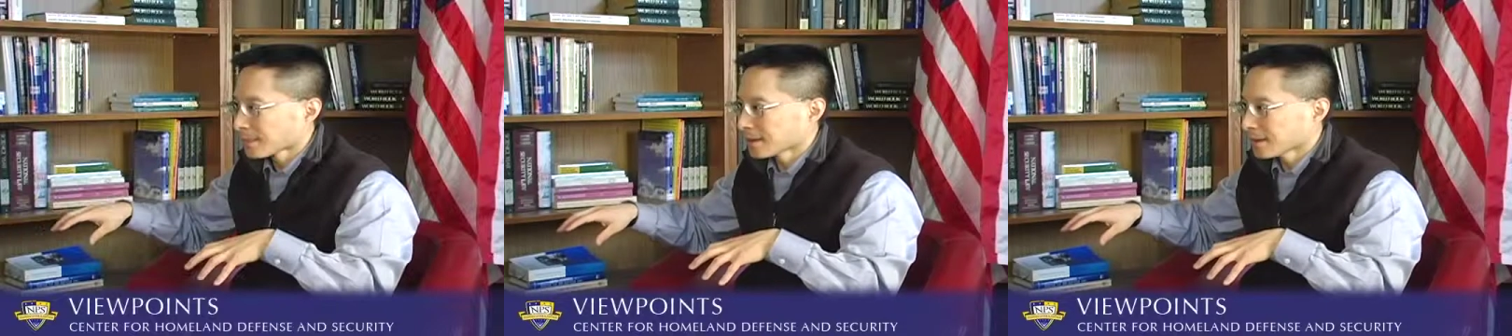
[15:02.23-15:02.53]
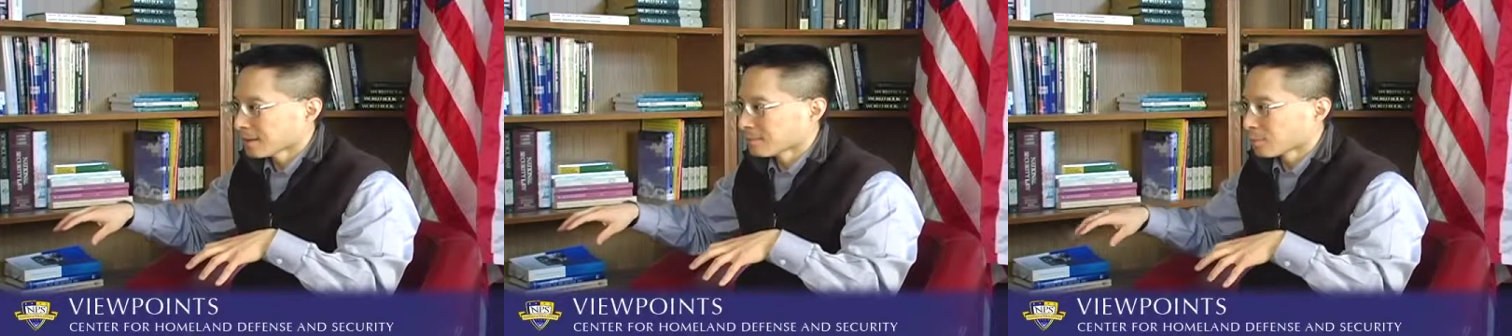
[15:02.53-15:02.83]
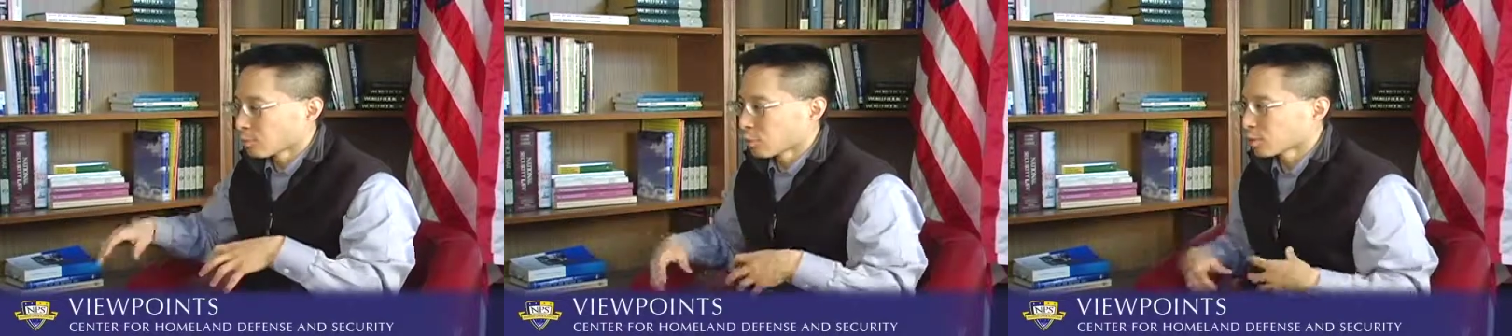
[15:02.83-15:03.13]
um,
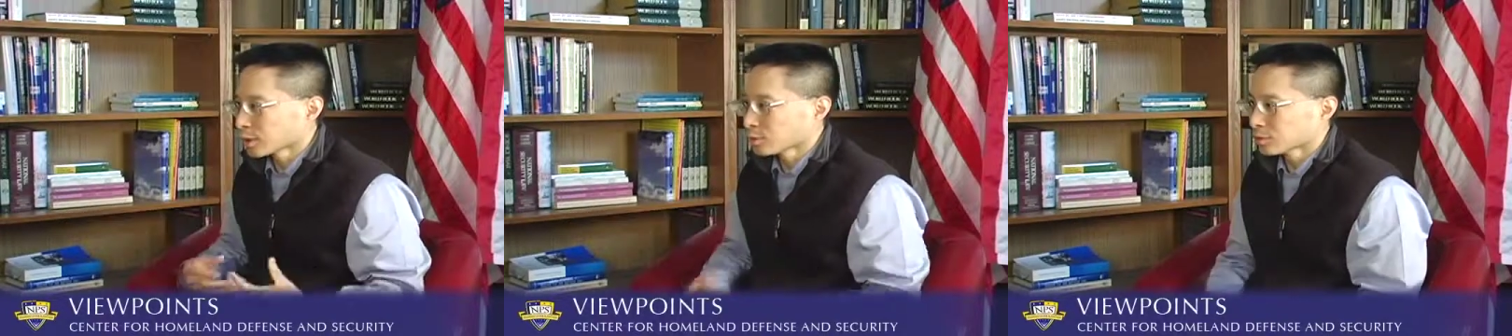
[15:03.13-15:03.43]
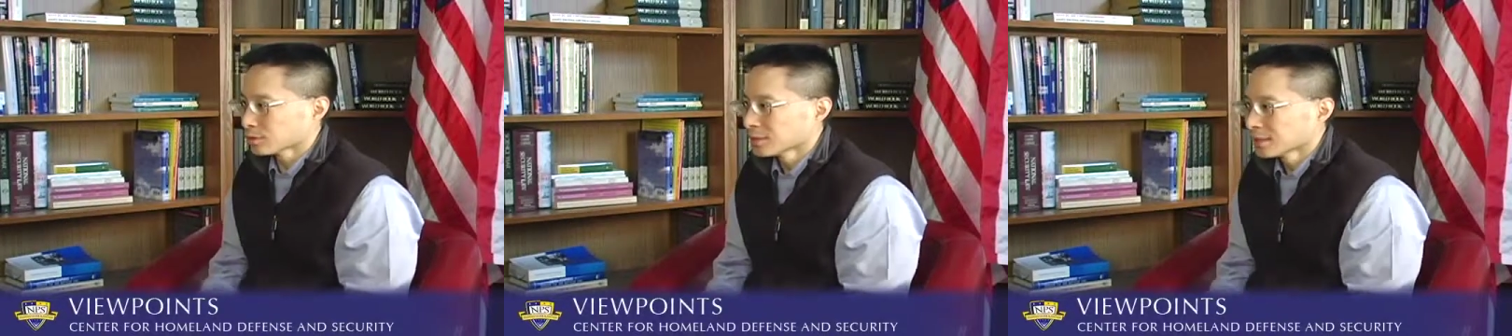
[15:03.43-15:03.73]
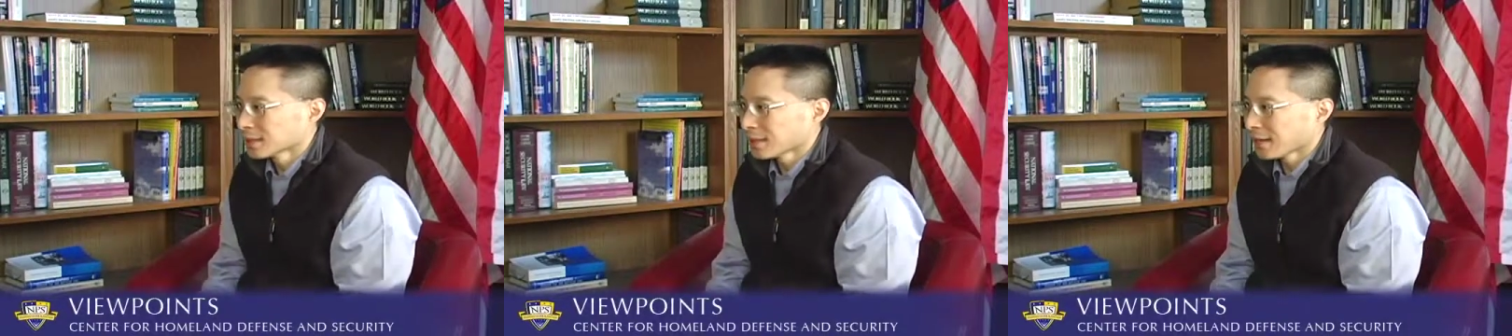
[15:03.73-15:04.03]
the more we will,
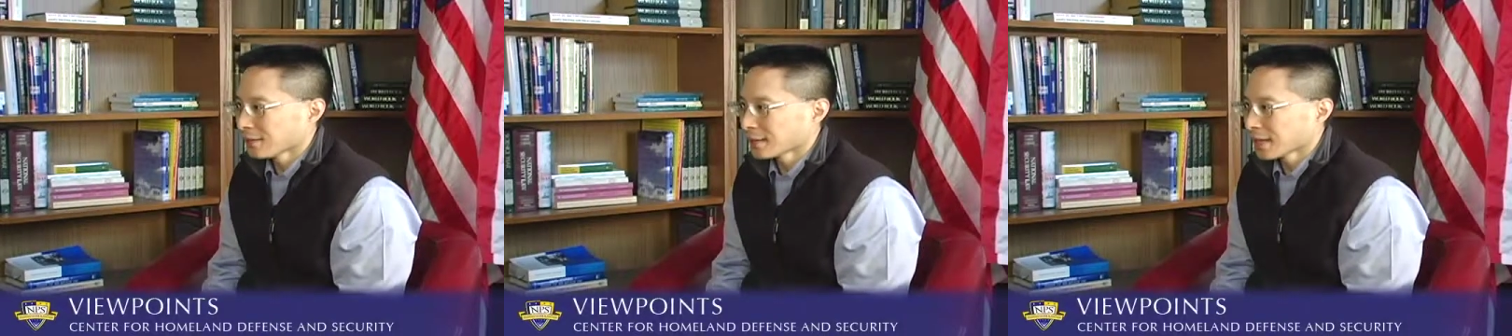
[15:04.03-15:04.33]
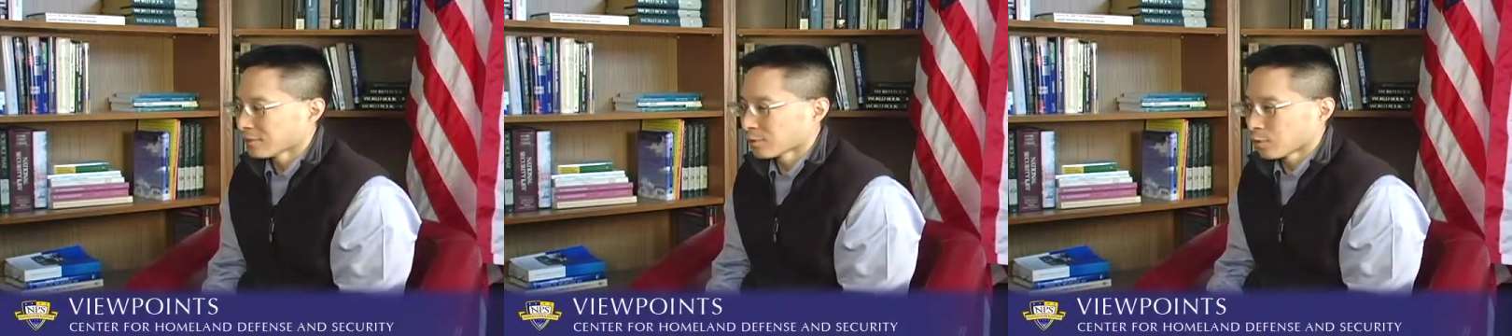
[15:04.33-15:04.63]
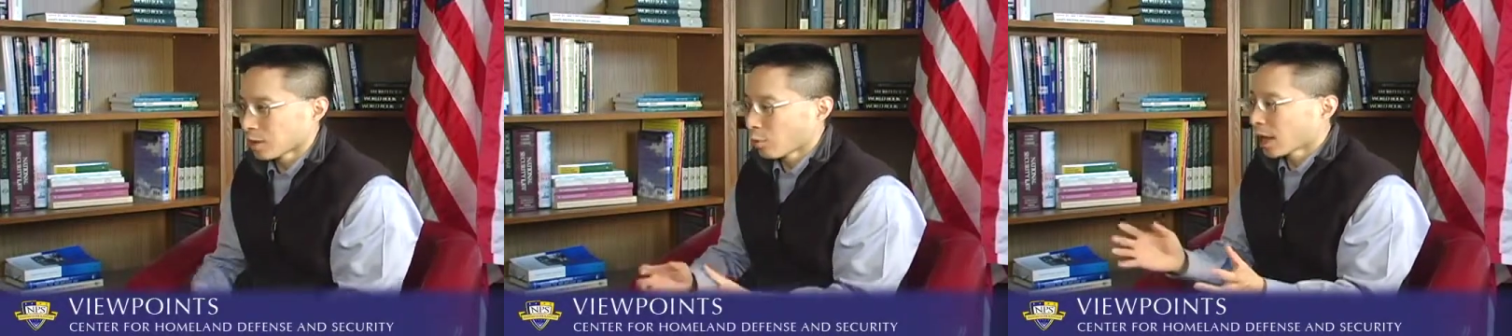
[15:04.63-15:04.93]
I think, have a,
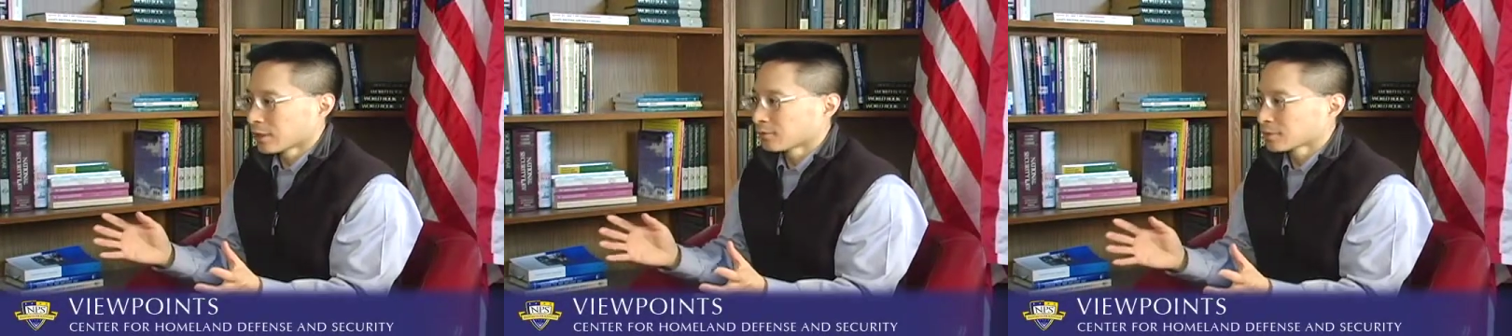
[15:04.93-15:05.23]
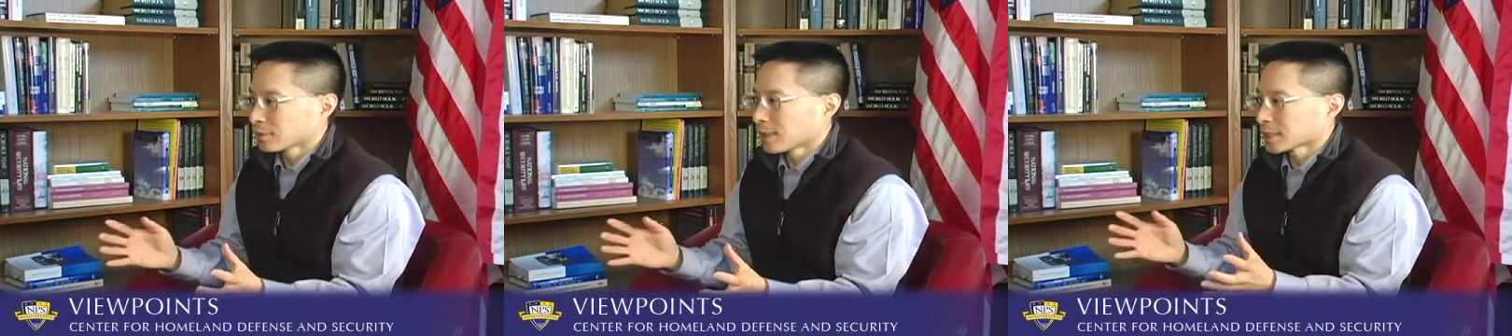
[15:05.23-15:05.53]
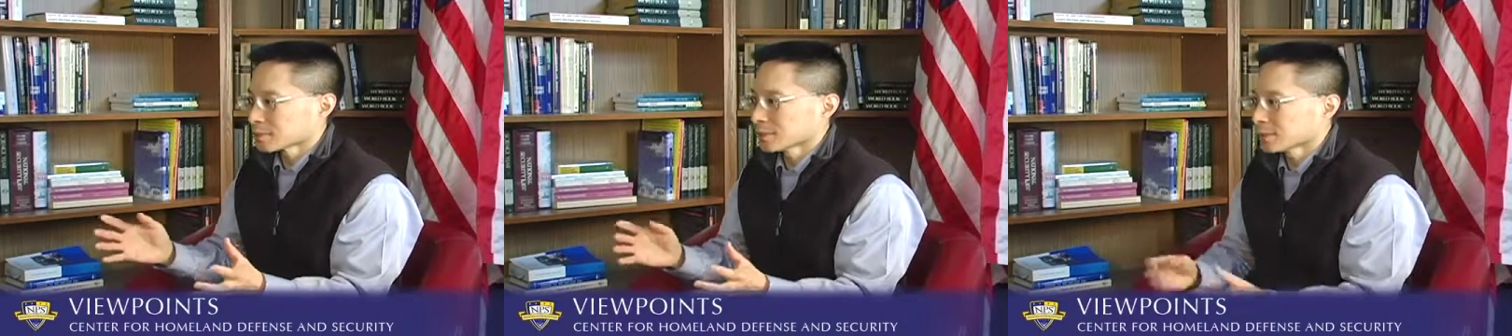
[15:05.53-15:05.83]
a wider field of
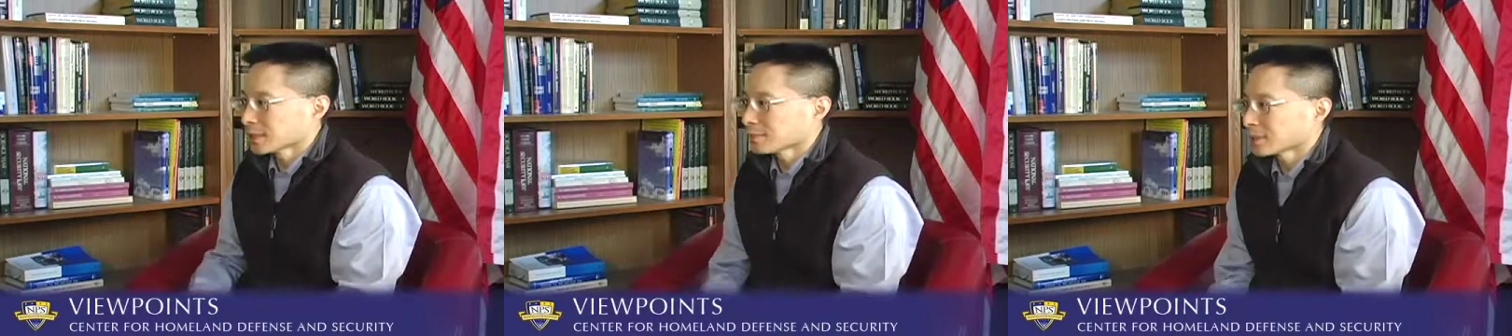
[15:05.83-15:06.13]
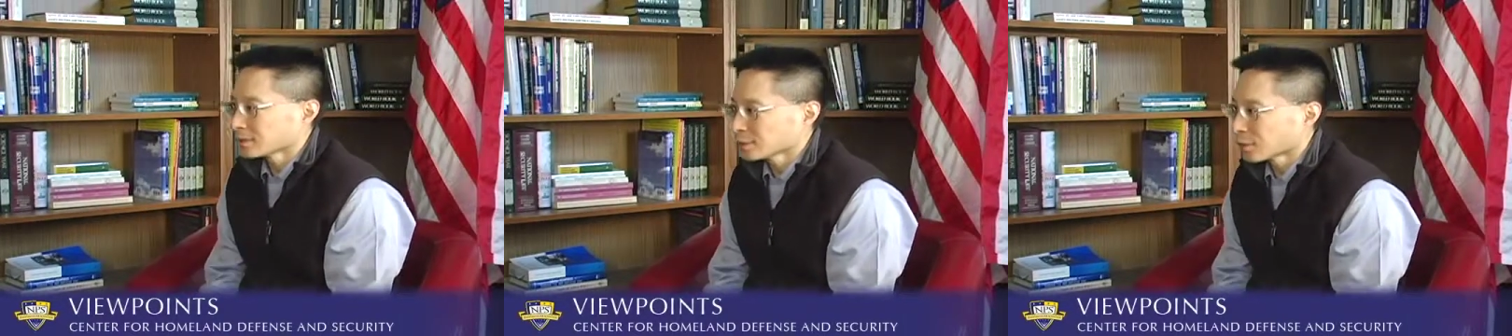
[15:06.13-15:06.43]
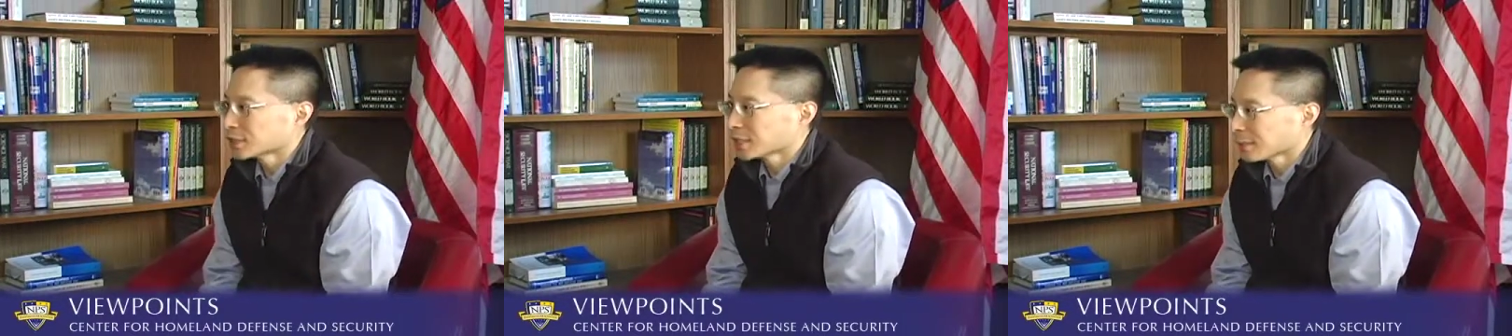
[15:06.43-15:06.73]
possibility and be able to do
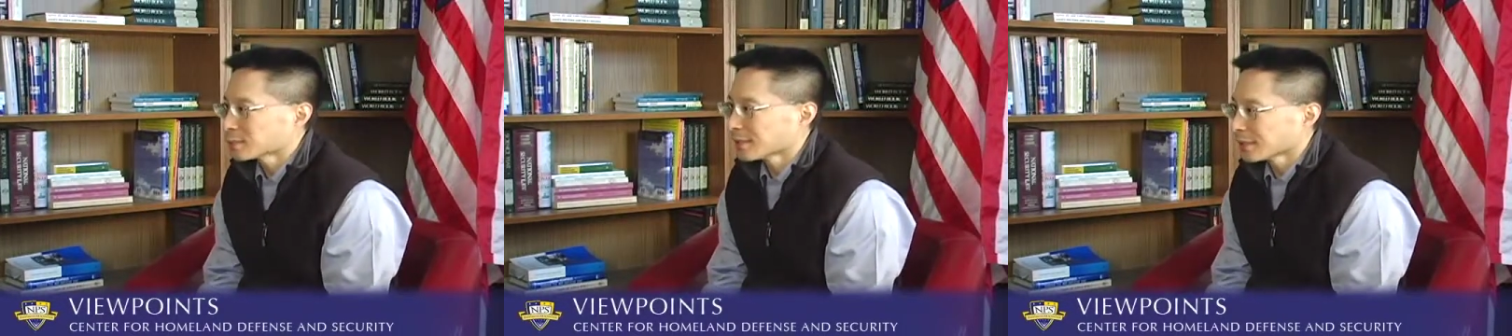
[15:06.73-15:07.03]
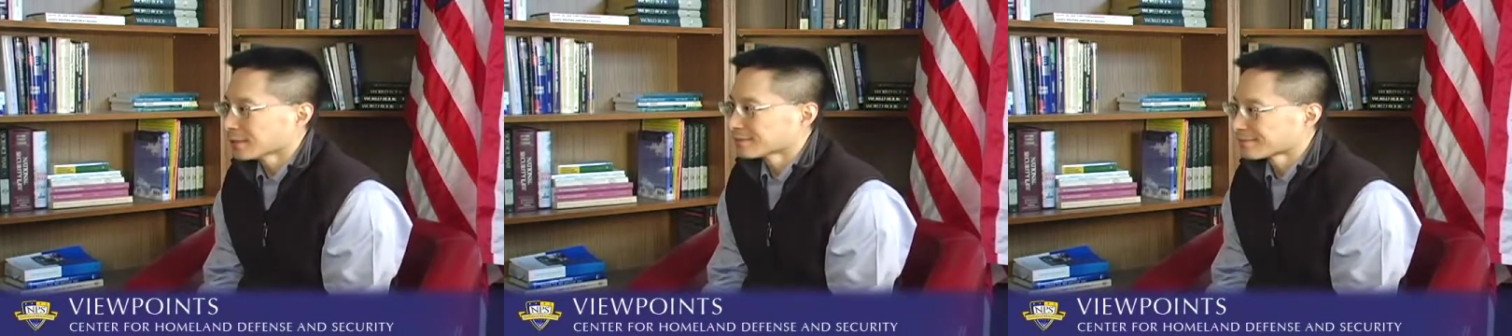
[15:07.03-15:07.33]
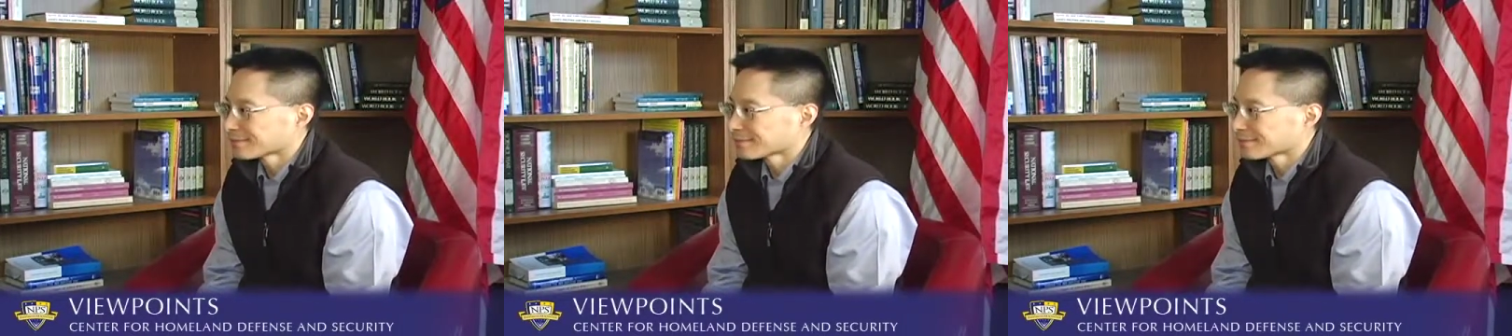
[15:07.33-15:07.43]
our jobs better.